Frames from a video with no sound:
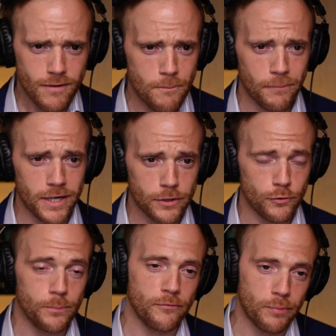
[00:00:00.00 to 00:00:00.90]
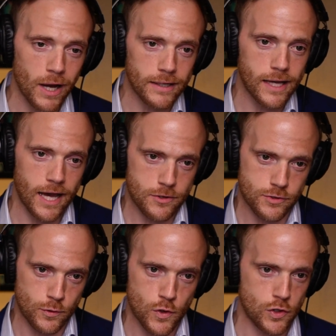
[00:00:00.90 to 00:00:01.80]
But a group of
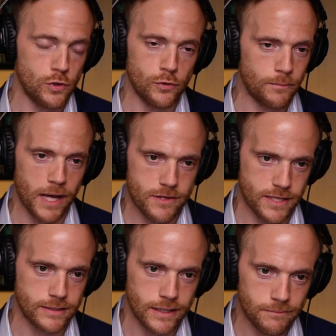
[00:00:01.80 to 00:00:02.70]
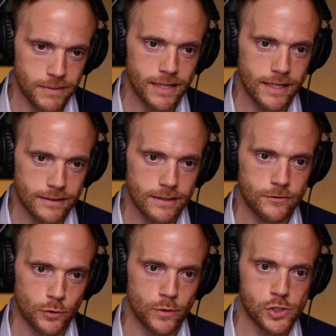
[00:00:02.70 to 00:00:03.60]
broadcasters sued basically immediately
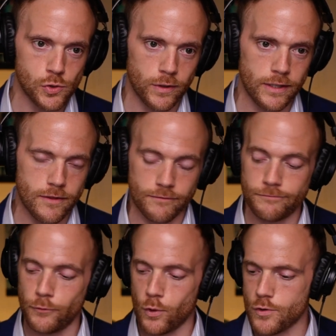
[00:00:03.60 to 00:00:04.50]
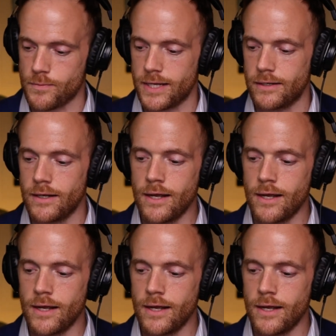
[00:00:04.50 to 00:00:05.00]
to enjoin its enforcement.